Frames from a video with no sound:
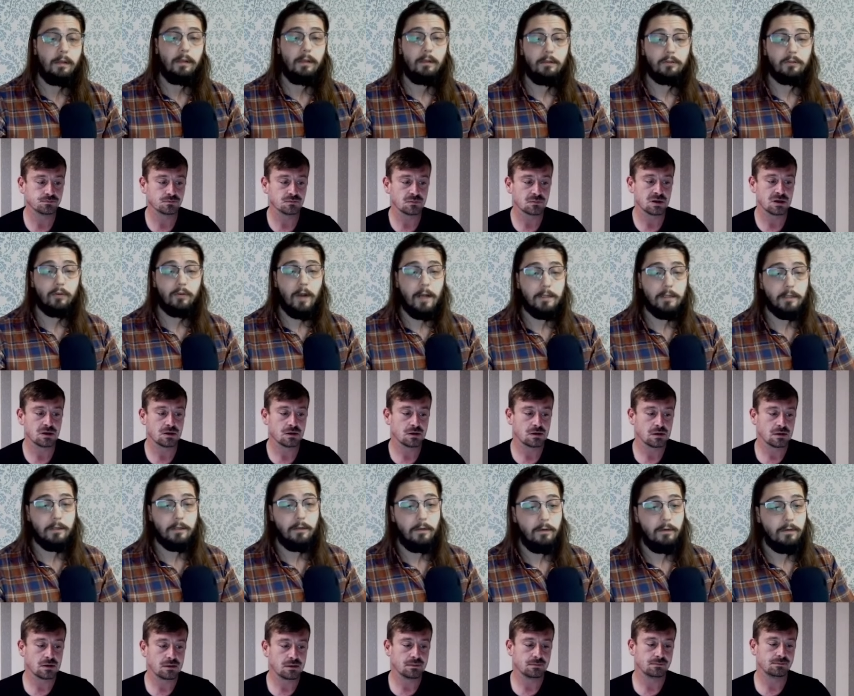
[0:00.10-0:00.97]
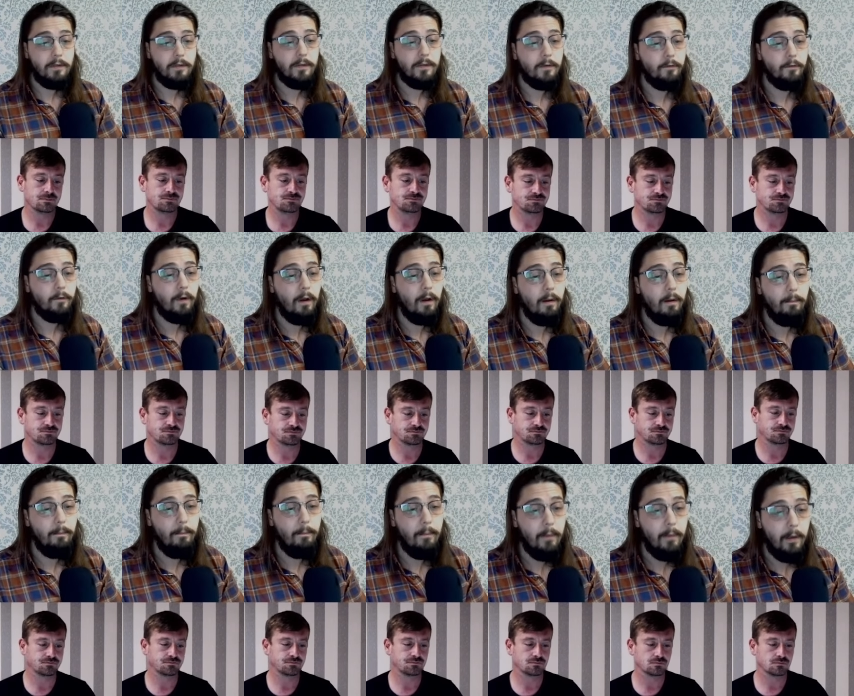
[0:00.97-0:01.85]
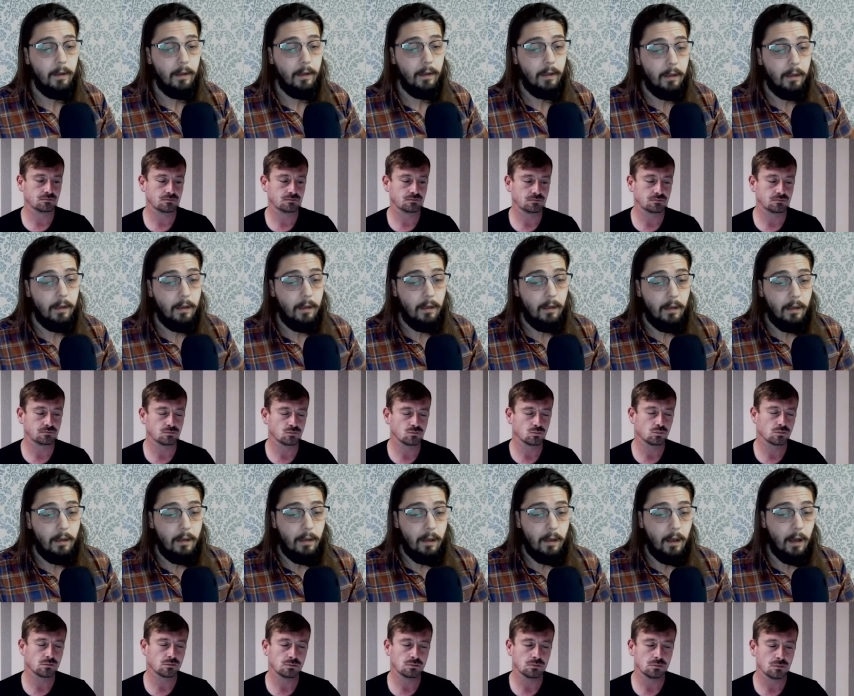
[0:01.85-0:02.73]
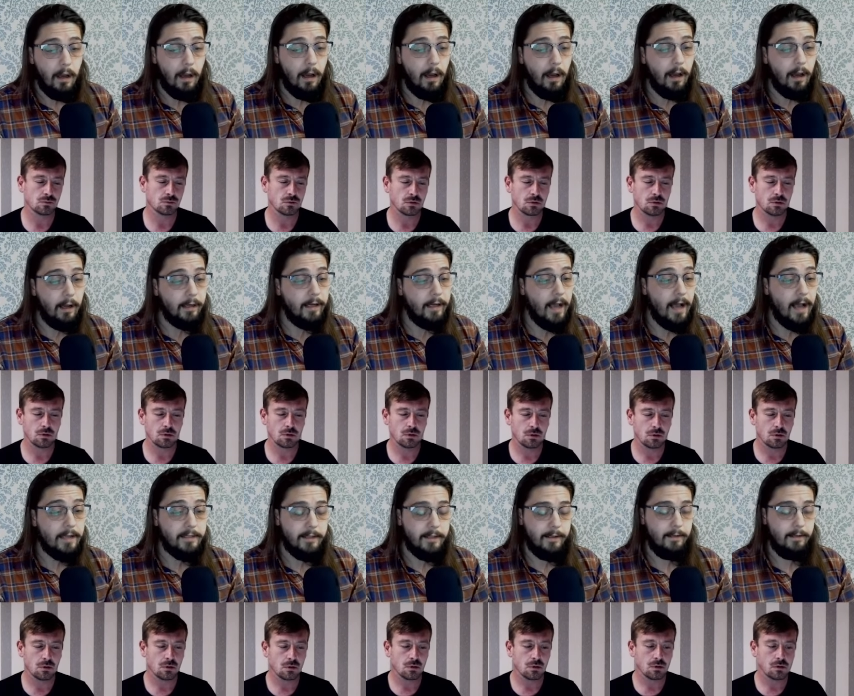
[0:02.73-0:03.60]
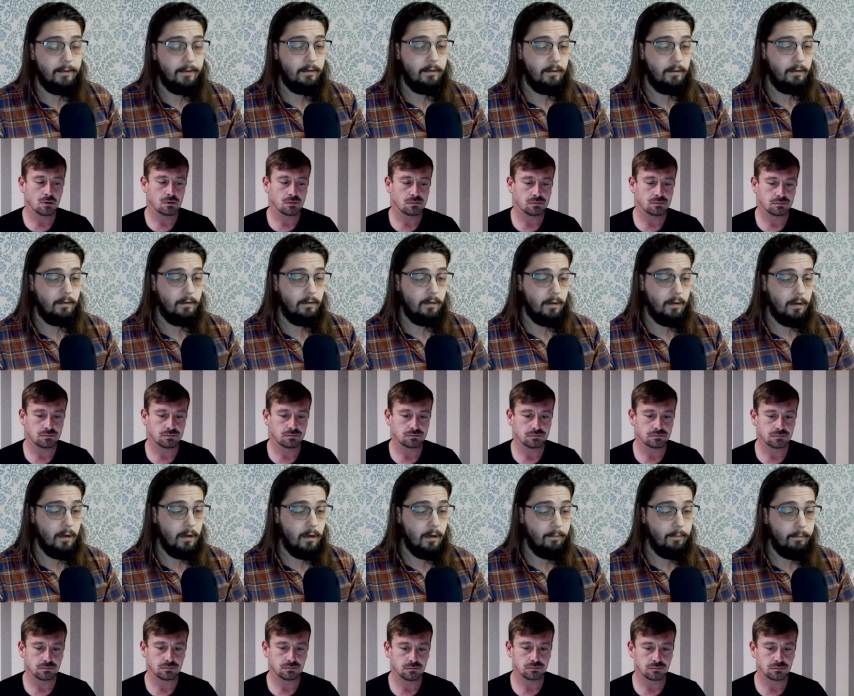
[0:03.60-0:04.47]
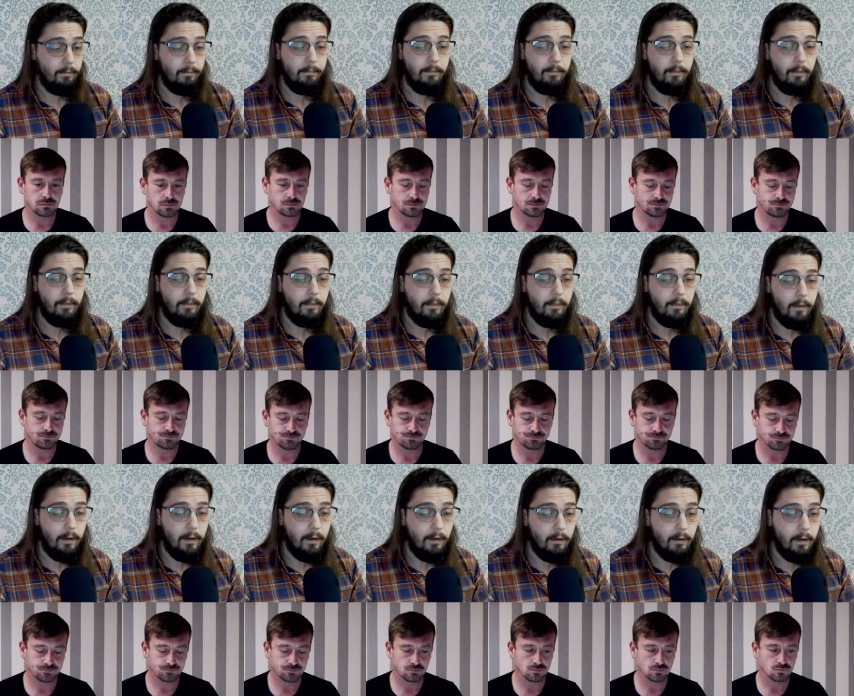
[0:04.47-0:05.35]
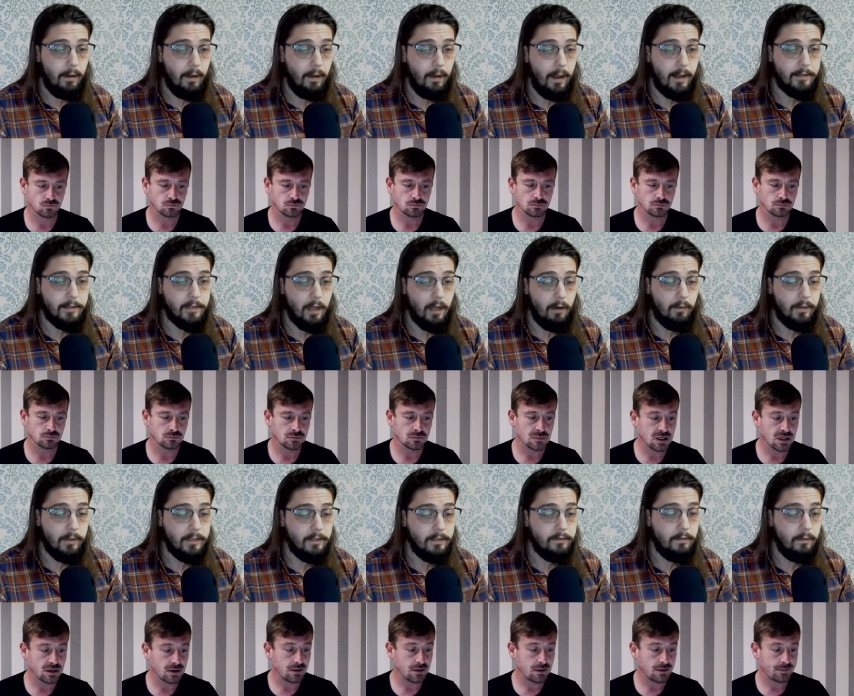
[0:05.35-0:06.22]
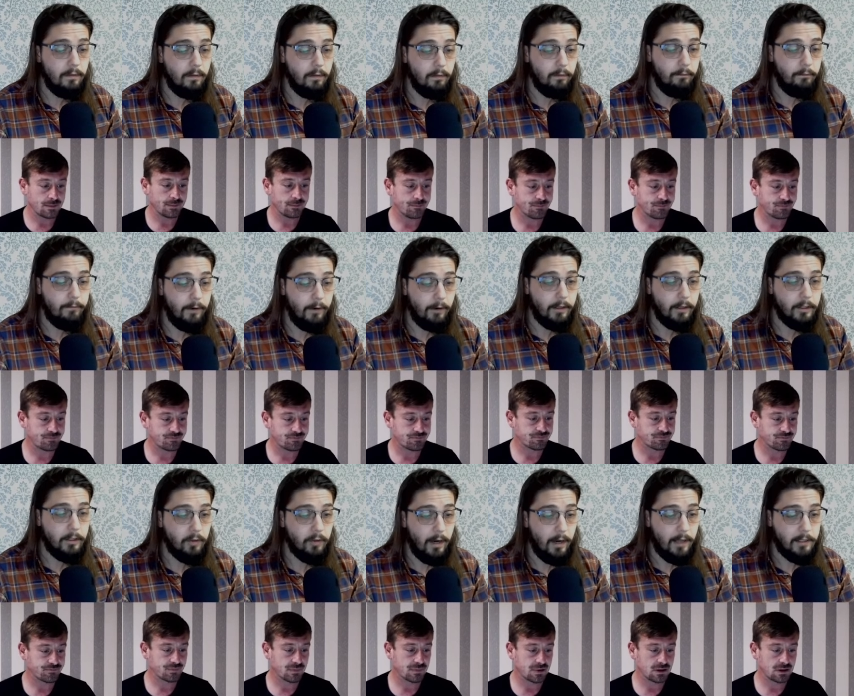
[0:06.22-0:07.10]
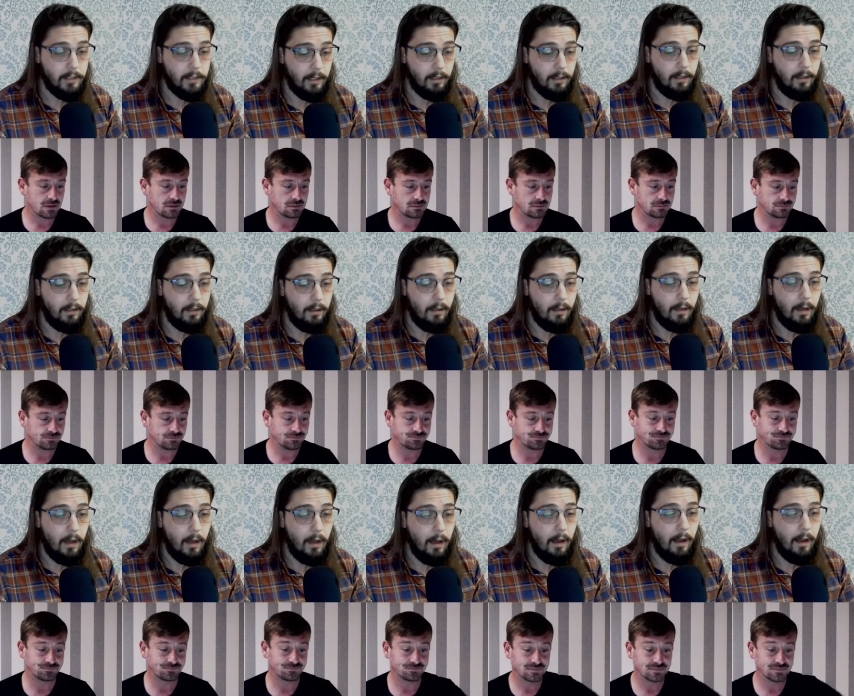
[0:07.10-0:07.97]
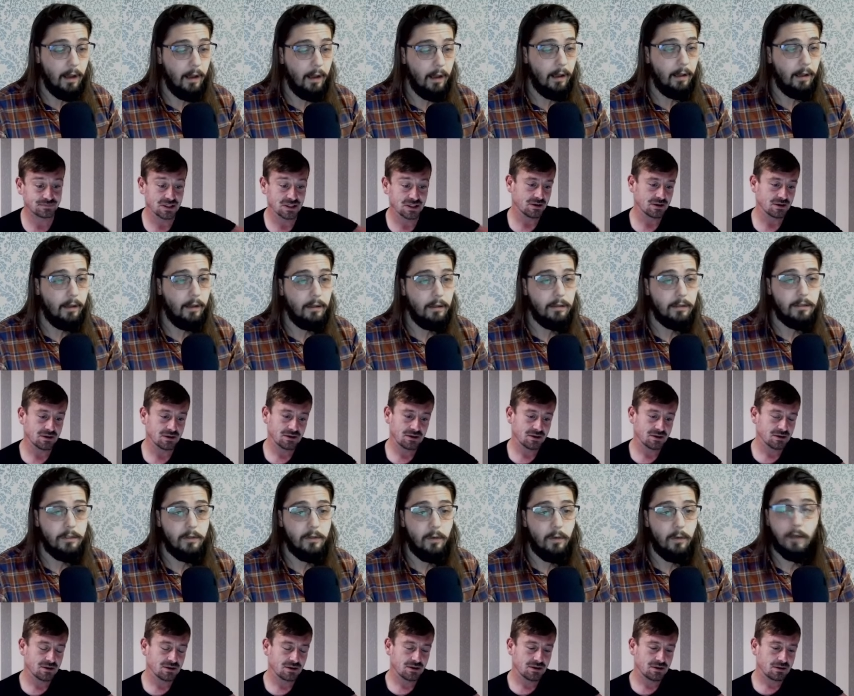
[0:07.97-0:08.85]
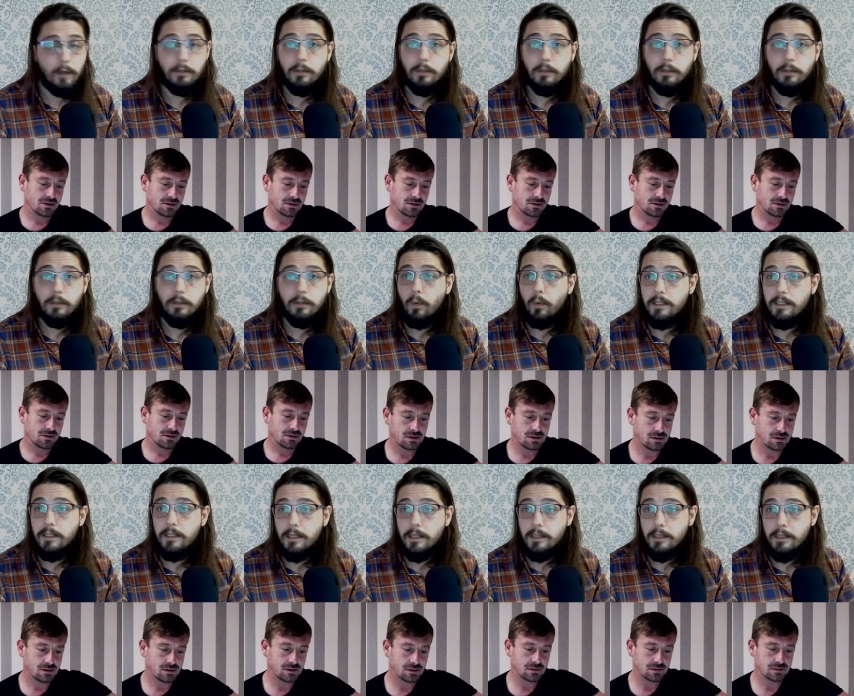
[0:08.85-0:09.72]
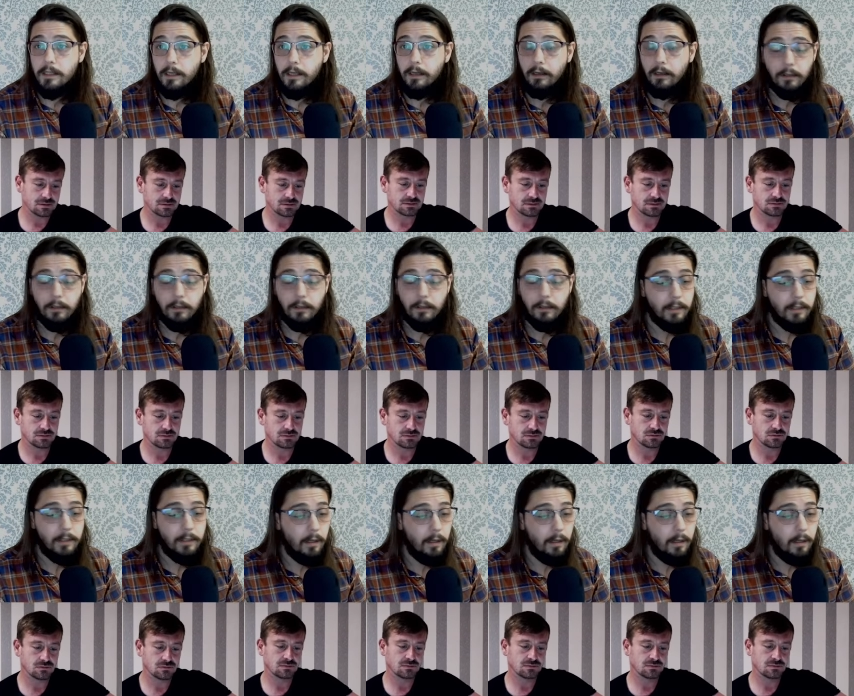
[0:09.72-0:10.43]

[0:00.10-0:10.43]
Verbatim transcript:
Speaker 1: tragic news from uh, Gaza. Um, as always, very tragic. Uh, 226 killed,